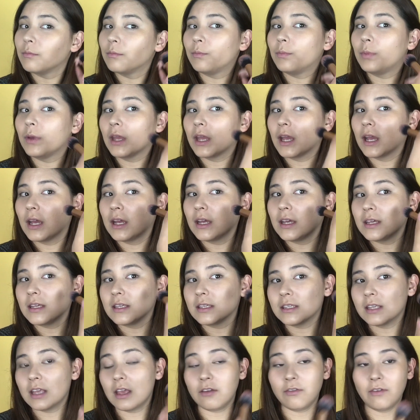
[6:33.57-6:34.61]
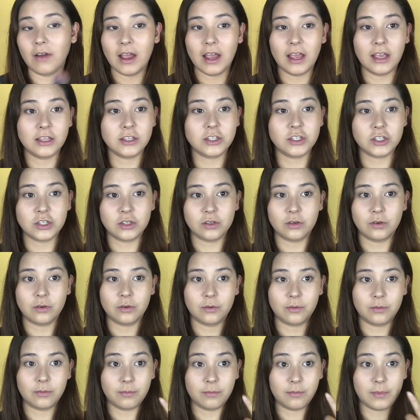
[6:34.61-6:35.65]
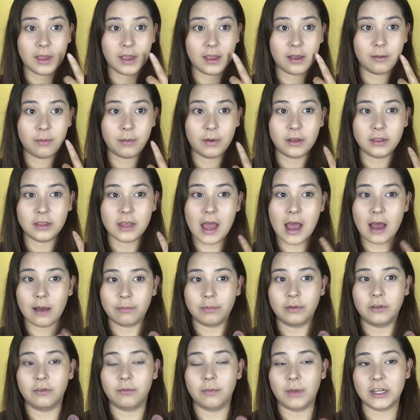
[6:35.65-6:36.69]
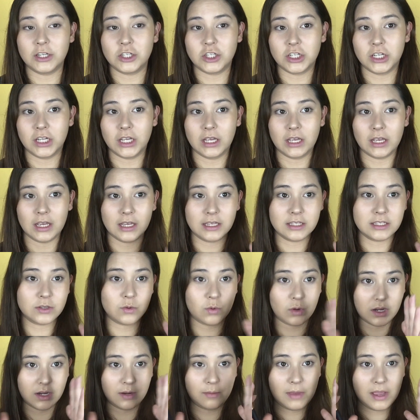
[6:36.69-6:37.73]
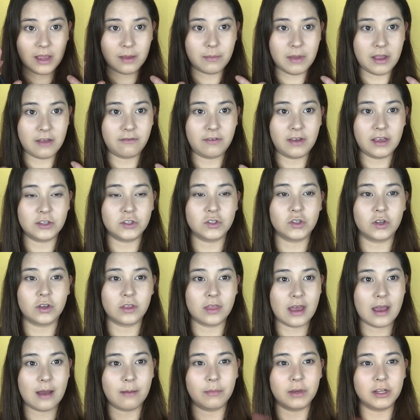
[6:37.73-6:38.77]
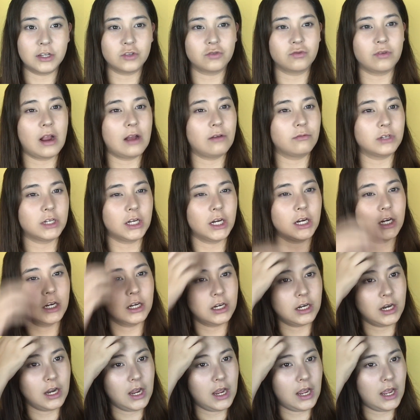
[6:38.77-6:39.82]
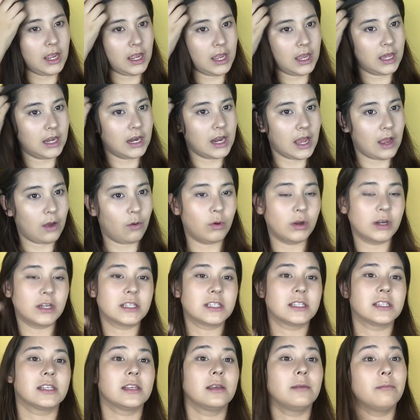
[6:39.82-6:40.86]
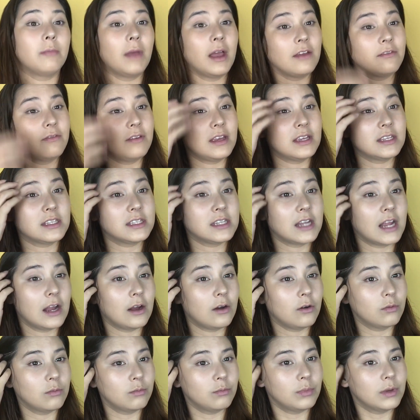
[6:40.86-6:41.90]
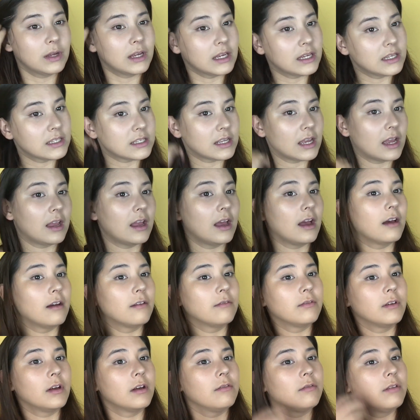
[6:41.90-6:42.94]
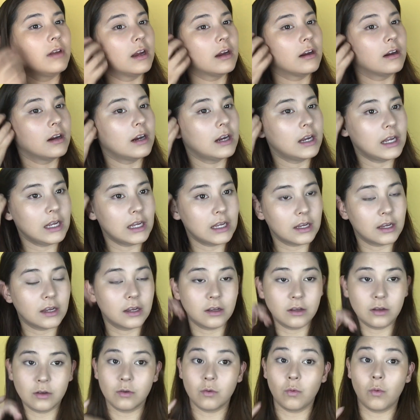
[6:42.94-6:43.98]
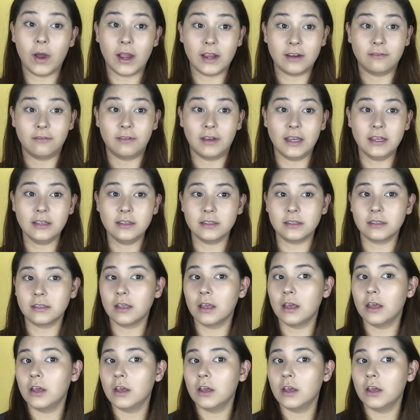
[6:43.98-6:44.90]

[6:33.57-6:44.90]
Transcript: Because if I do makeup on the apple of my cheek, it's going to make my face look that much rounder, and I want to slim my face down because I have a very wide face.